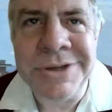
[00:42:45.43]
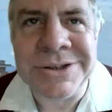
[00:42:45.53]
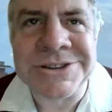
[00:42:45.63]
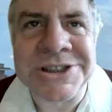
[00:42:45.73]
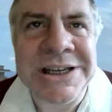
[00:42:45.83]
you
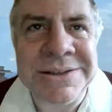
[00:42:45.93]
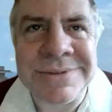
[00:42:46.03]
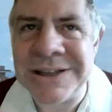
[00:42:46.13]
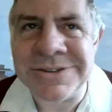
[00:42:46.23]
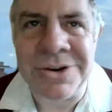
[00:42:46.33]
can see
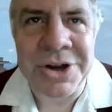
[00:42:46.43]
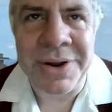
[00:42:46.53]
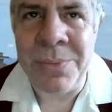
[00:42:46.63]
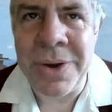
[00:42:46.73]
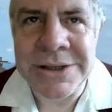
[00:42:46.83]
that's not going
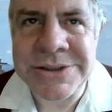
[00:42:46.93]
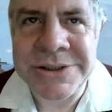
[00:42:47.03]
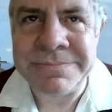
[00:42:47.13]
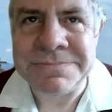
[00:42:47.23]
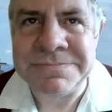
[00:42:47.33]
to end well, is it?